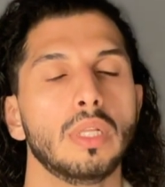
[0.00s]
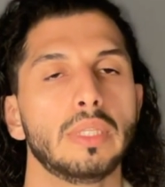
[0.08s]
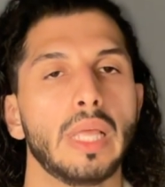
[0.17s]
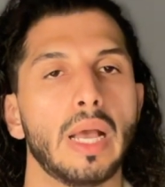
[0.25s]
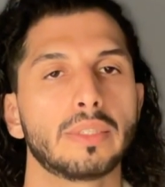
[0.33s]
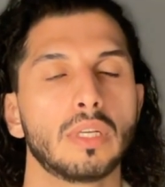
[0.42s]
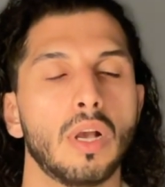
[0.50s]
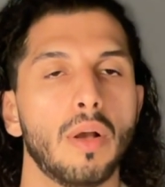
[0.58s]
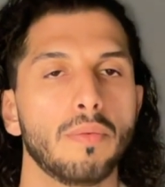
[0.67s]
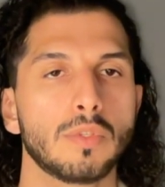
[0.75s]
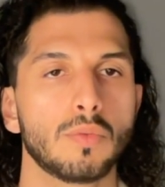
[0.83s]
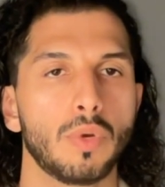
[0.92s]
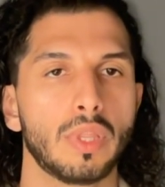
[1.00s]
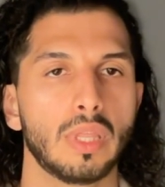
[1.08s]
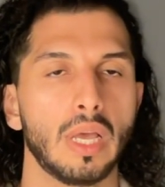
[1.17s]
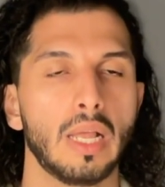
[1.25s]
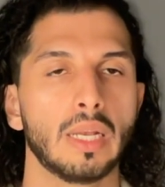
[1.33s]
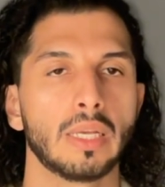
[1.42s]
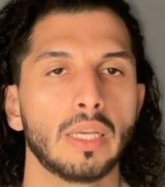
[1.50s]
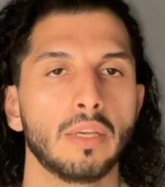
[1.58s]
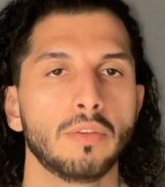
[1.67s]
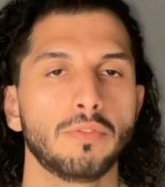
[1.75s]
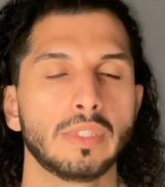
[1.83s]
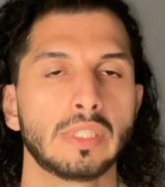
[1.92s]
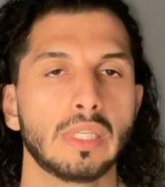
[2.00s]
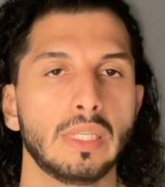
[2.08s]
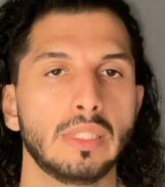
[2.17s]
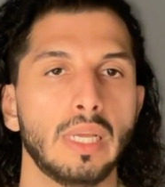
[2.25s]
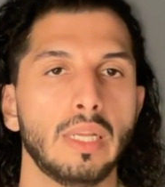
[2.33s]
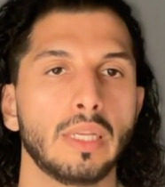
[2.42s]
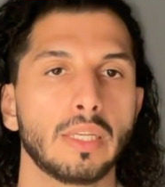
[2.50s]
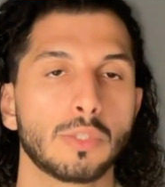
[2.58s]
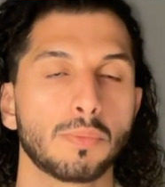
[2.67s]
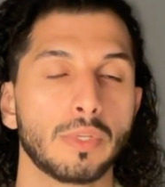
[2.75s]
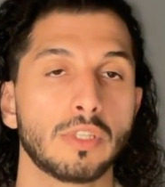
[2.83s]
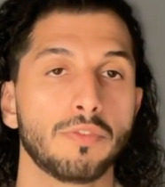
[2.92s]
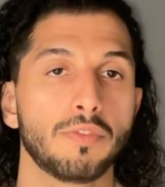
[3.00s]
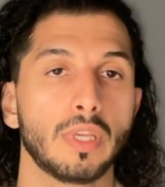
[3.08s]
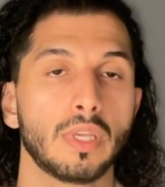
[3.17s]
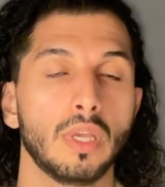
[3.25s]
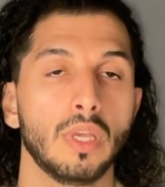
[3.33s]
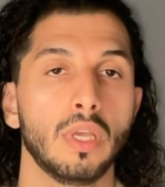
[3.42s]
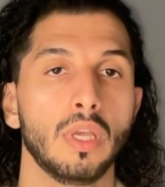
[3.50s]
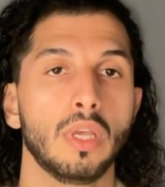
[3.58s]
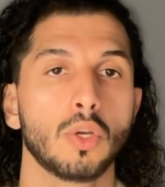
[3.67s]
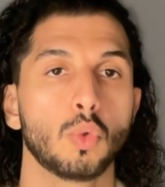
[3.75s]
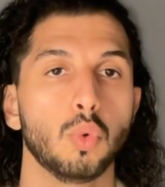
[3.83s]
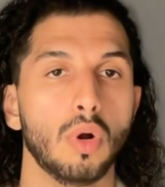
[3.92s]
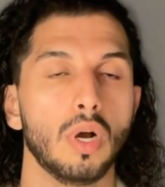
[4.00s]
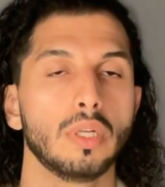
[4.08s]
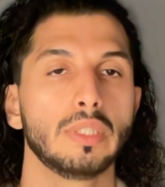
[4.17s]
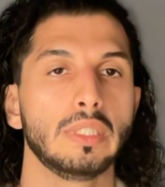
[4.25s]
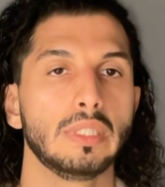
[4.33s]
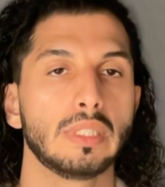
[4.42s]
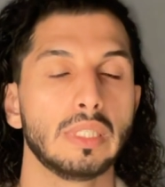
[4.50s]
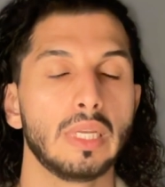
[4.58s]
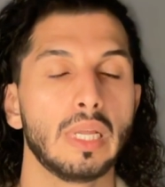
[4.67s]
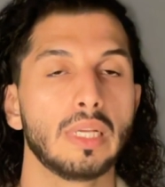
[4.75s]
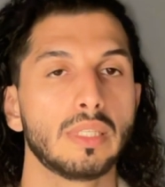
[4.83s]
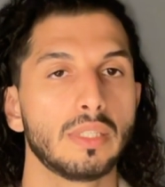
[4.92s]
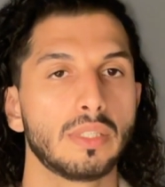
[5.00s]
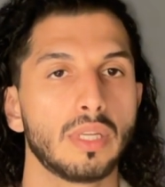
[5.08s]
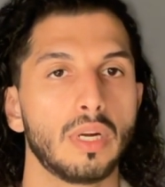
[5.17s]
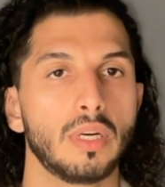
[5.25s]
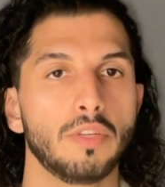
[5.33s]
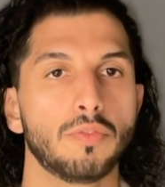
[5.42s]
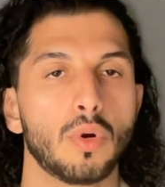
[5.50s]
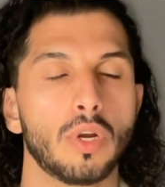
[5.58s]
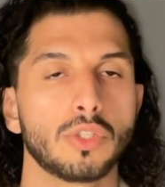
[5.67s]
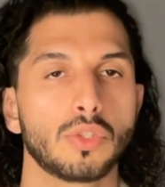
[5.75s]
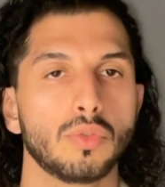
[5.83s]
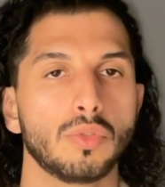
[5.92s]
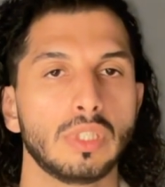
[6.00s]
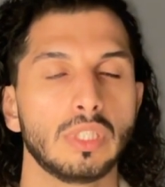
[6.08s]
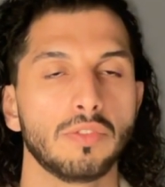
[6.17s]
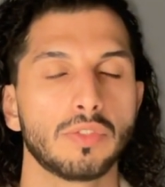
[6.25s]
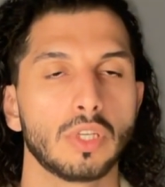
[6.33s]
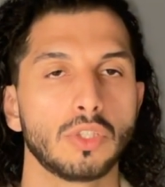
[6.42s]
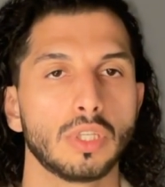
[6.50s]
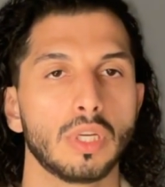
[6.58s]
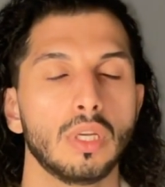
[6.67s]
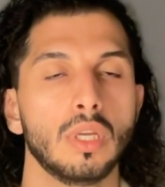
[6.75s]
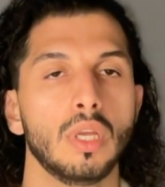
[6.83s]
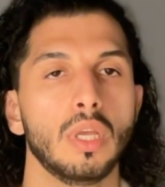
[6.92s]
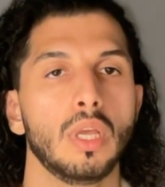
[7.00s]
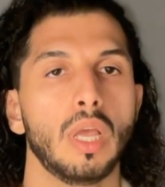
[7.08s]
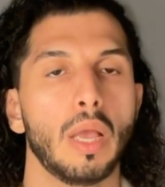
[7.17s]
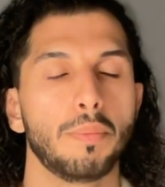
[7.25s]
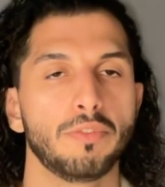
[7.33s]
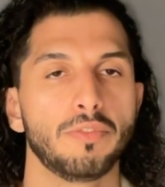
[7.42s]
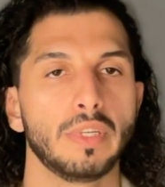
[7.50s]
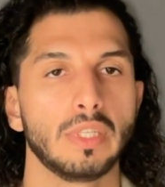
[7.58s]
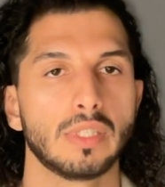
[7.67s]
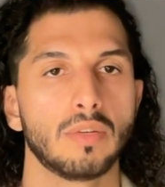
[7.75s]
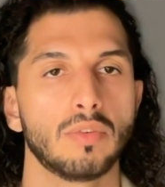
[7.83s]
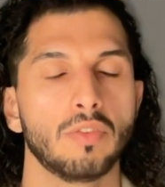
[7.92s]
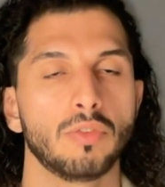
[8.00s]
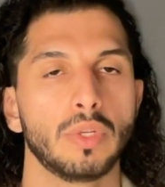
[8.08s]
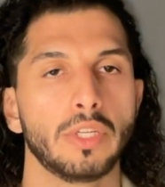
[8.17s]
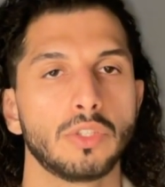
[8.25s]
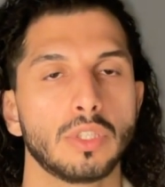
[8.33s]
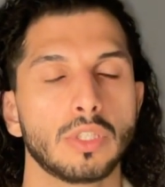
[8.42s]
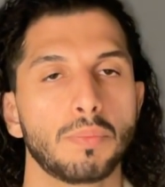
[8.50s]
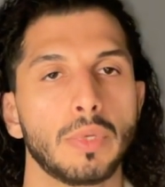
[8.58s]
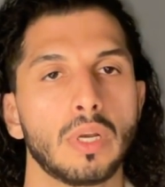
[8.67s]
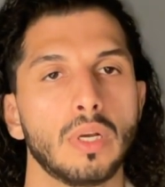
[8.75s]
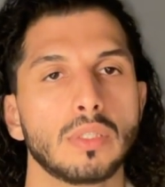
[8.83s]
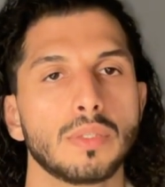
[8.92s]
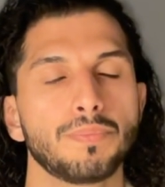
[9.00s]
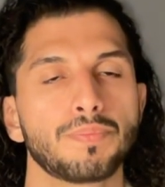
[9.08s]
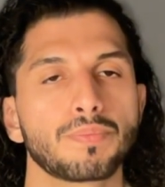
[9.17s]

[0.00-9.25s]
that comes with the halqa, facilitating specific qualities necessary for us to receive such a epiphanies and revelations. Because